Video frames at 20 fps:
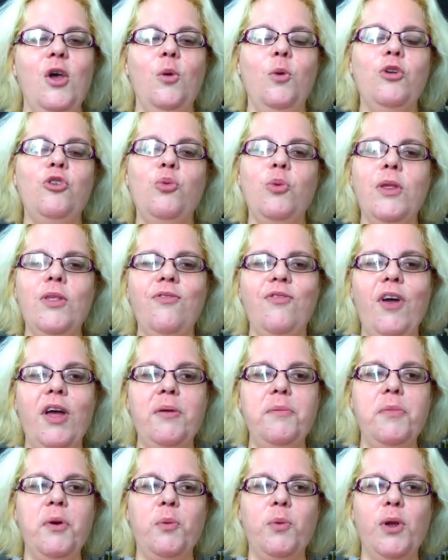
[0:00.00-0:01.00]
which was
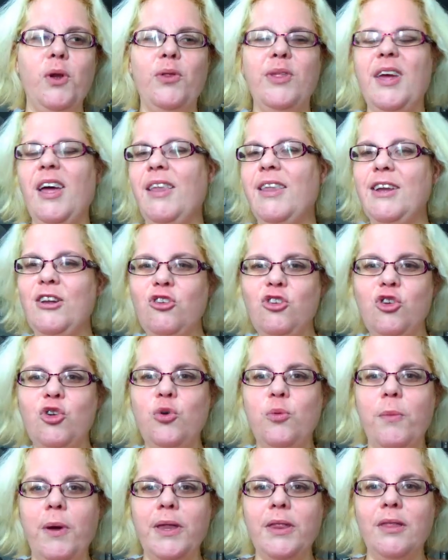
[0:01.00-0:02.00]
fun, but we only got like
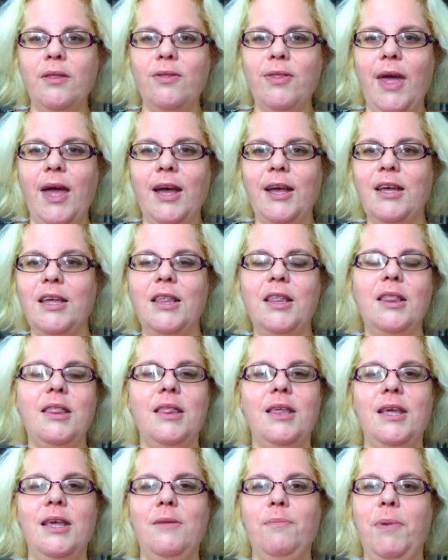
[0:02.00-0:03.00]
two months of that because
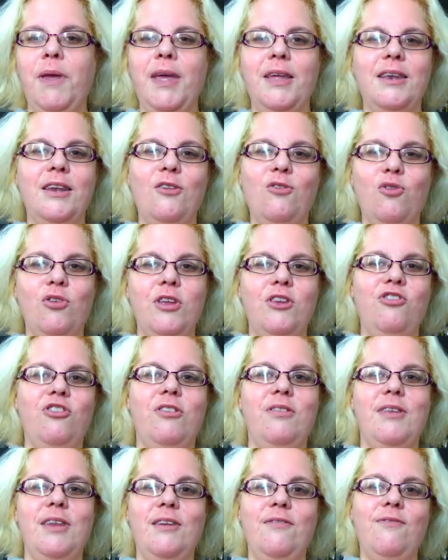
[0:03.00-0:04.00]
the panties really
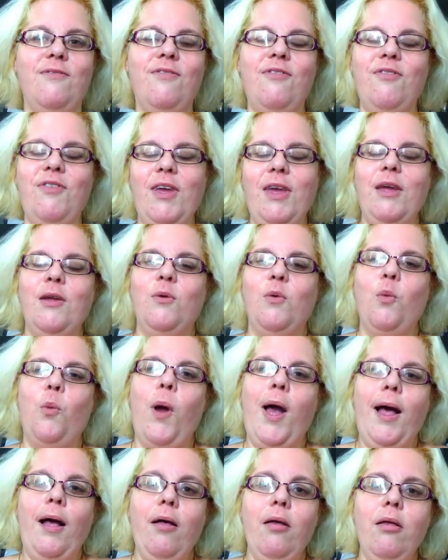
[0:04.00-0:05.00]
just didn't fit
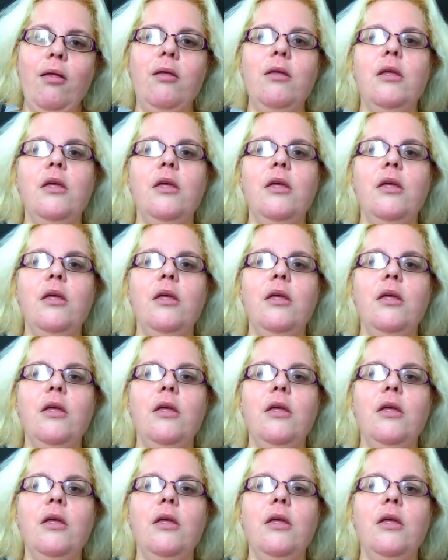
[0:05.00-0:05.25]
well.